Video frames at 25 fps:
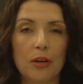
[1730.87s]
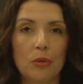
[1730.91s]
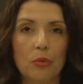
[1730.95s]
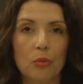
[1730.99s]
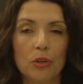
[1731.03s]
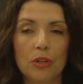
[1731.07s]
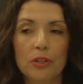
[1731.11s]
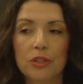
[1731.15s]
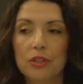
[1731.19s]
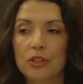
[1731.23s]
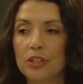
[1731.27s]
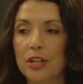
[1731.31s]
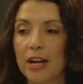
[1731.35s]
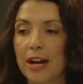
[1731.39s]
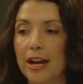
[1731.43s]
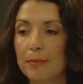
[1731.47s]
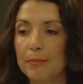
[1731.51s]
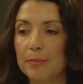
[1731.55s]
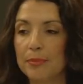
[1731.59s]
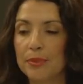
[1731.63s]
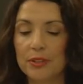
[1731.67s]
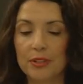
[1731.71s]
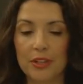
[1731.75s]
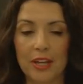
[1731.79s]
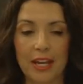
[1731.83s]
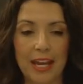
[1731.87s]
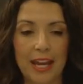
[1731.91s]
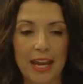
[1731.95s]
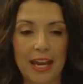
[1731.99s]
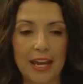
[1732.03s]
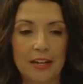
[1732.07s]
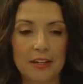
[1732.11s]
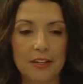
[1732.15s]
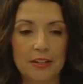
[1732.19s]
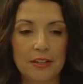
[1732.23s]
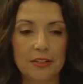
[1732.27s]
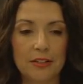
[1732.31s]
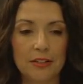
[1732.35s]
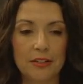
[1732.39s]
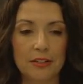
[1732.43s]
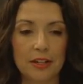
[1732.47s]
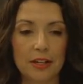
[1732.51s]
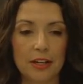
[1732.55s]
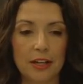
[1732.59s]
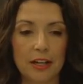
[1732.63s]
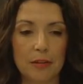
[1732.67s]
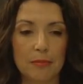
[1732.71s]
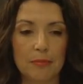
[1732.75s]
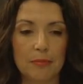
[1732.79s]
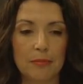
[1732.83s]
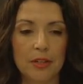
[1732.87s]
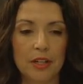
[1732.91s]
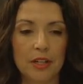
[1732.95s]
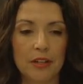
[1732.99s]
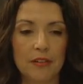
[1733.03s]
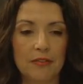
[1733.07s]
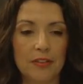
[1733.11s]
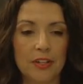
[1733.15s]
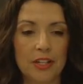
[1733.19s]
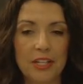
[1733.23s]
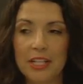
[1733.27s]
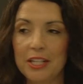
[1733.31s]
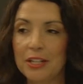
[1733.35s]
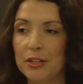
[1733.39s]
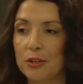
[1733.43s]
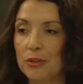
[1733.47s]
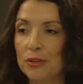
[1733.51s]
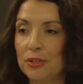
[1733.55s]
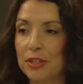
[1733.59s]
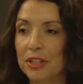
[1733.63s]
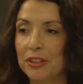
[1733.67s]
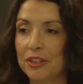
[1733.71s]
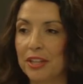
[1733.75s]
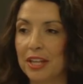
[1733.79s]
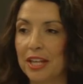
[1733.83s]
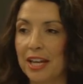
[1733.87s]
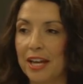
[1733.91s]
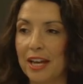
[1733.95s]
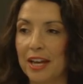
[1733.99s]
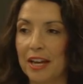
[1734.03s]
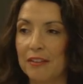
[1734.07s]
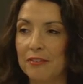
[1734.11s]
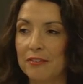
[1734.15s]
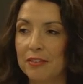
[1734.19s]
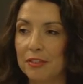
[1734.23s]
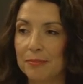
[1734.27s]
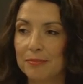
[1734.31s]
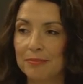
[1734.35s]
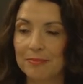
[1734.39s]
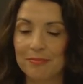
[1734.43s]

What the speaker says: workshops and videos that they have.